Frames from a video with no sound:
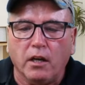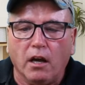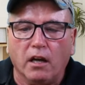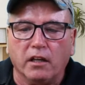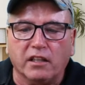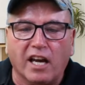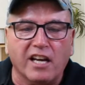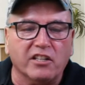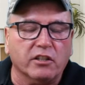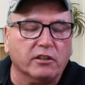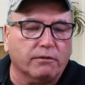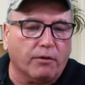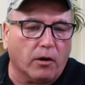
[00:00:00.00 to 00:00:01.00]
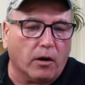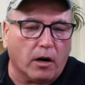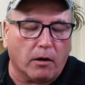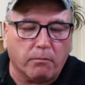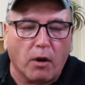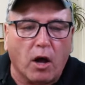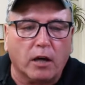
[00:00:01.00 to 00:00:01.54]
occasions for our
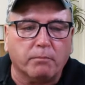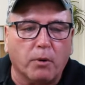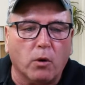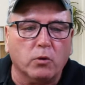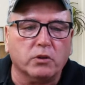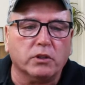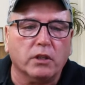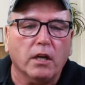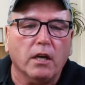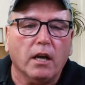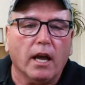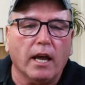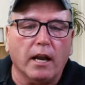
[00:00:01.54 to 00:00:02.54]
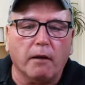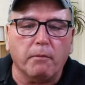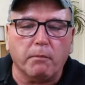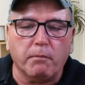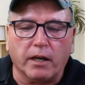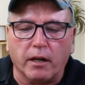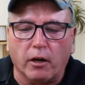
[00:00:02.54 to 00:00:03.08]
blog posts, and I'll be
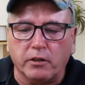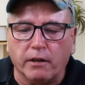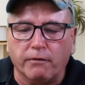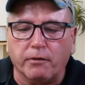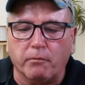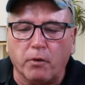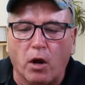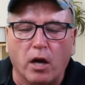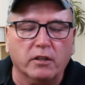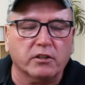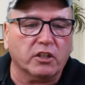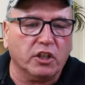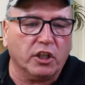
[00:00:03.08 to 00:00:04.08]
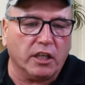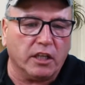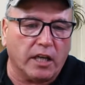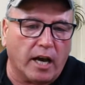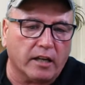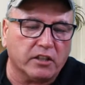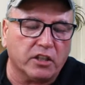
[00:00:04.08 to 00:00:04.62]
bringing out different blogs that you can
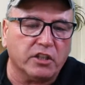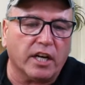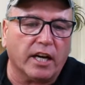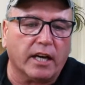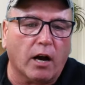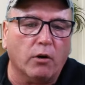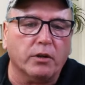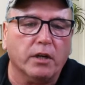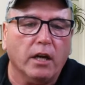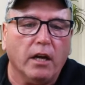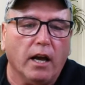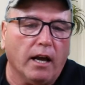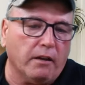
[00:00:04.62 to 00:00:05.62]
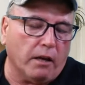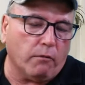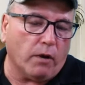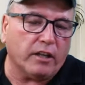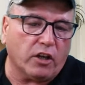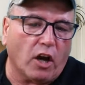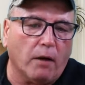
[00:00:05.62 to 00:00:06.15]
actually check out and then
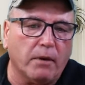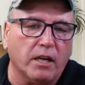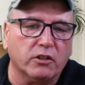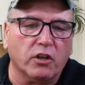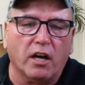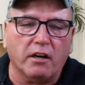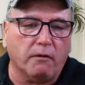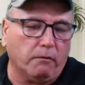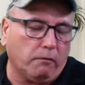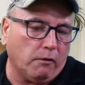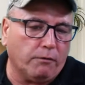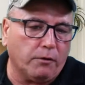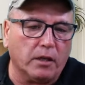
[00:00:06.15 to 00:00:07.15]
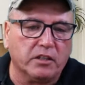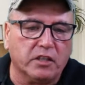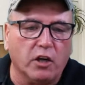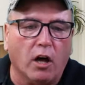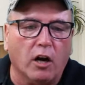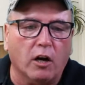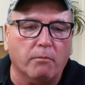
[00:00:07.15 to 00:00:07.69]
write comments on it. If you want to see
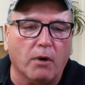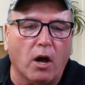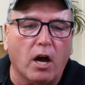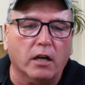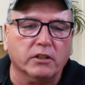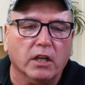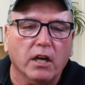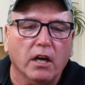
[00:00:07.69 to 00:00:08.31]
all our blogs,